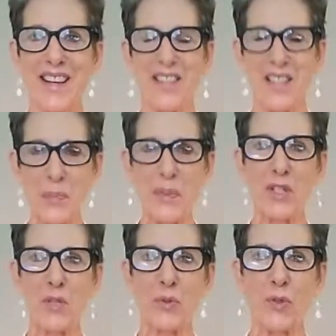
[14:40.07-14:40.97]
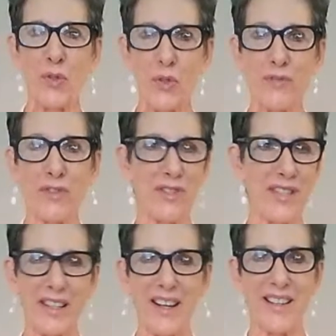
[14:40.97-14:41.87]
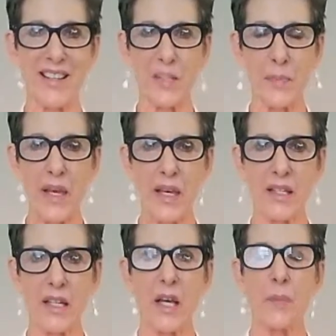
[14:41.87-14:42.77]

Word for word: the spiritual universe that God has made,